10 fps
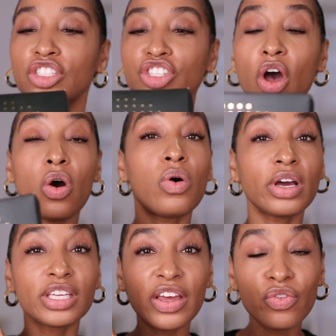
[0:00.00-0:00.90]
So
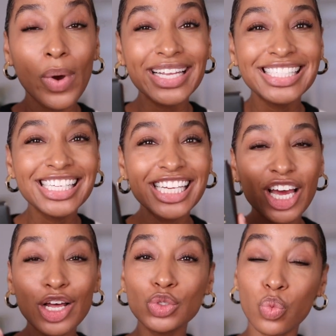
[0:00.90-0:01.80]
giveaway
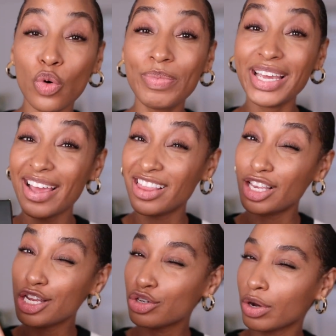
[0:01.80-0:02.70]
details will be in the
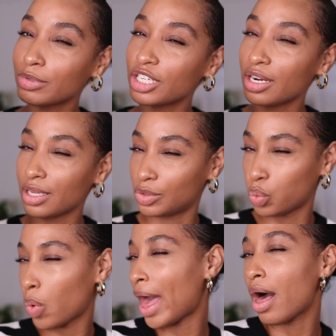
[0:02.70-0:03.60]
description as
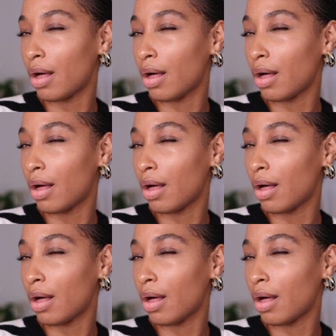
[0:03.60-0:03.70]
well.